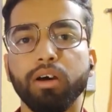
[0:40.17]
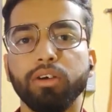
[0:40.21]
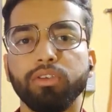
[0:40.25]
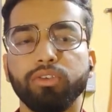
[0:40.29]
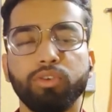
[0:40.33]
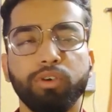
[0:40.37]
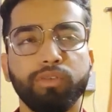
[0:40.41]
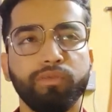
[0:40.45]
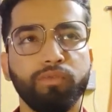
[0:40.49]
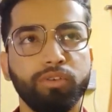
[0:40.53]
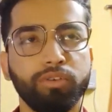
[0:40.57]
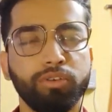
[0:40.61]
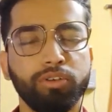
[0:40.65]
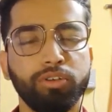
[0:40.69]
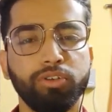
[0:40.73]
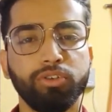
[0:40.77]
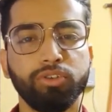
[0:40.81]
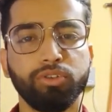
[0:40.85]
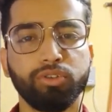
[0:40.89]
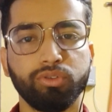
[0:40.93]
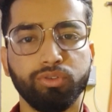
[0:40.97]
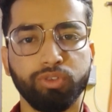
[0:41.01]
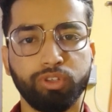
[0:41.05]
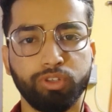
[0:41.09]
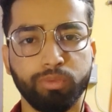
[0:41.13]
So I wanted to
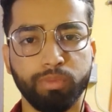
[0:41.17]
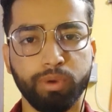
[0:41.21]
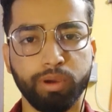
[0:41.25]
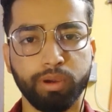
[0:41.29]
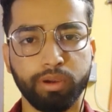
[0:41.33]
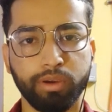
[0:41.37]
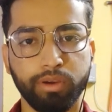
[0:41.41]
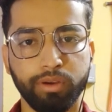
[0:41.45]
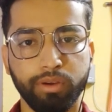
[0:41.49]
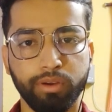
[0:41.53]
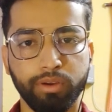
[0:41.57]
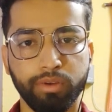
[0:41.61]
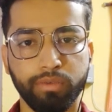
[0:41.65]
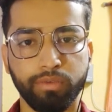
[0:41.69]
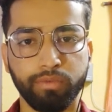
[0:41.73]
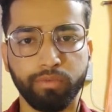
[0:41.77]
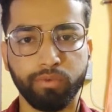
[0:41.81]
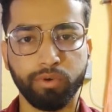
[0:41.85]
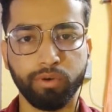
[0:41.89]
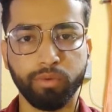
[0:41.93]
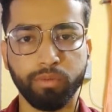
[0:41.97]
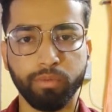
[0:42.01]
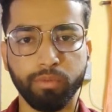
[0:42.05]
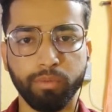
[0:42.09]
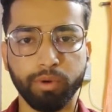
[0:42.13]
switch my career
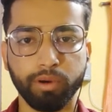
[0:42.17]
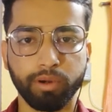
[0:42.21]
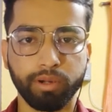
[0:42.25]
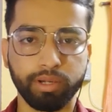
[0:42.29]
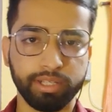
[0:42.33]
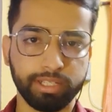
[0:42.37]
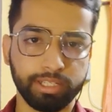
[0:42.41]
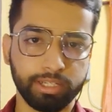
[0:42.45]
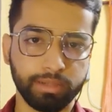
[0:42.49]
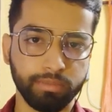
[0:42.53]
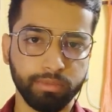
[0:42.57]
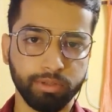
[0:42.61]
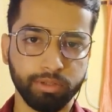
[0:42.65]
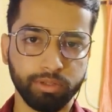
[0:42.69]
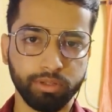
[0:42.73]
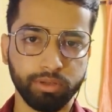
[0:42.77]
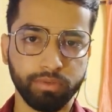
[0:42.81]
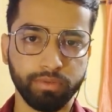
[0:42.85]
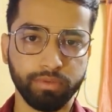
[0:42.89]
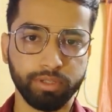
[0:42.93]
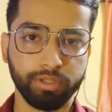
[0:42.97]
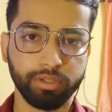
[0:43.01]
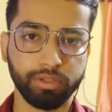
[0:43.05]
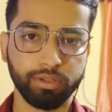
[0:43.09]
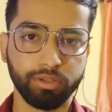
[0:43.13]
from customer
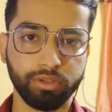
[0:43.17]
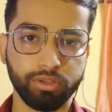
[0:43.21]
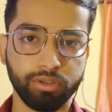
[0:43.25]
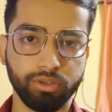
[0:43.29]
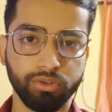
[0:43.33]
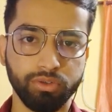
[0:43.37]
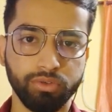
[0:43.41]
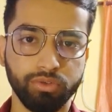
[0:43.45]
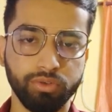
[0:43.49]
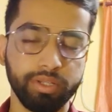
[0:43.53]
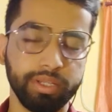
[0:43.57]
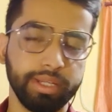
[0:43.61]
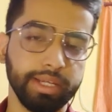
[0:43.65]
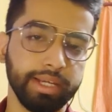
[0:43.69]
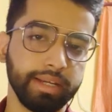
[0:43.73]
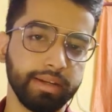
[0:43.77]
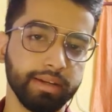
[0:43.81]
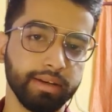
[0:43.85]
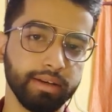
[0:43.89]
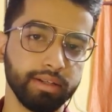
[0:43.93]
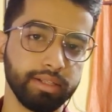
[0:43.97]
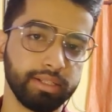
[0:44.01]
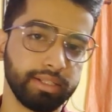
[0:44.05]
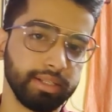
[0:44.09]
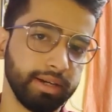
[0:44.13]
services to
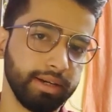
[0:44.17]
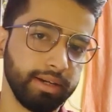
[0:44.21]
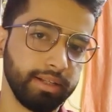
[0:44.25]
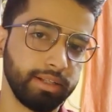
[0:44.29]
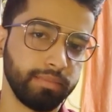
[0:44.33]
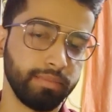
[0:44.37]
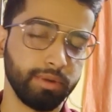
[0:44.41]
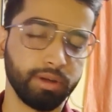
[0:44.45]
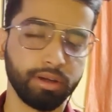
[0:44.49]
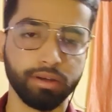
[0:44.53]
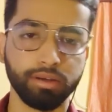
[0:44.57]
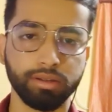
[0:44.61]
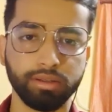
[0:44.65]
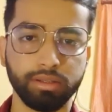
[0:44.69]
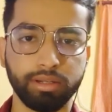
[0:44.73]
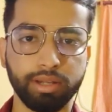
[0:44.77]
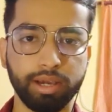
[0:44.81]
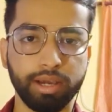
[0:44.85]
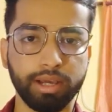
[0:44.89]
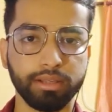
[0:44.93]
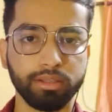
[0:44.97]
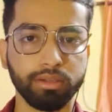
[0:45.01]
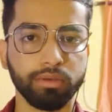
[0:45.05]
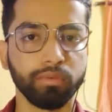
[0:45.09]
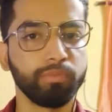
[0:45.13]
data science because it
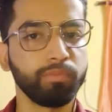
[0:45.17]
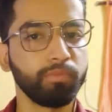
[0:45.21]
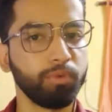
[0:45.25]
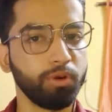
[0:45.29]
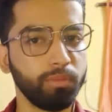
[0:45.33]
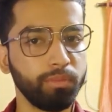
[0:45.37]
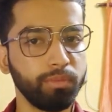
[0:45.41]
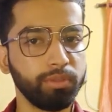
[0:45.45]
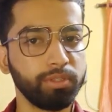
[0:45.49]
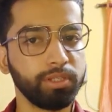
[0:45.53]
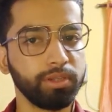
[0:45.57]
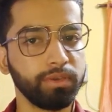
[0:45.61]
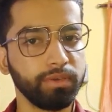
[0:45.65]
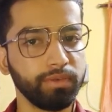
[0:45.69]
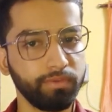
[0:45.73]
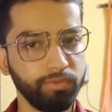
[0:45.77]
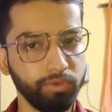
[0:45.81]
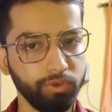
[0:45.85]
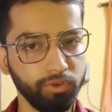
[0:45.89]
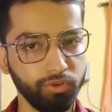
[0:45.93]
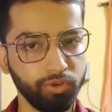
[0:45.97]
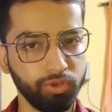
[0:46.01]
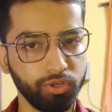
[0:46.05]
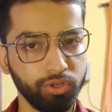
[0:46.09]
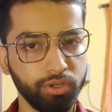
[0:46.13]
has a promising
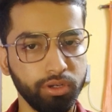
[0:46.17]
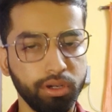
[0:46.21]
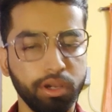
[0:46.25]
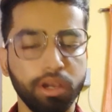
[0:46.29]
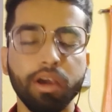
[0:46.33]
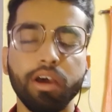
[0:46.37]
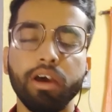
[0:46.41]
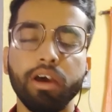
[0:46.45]
future.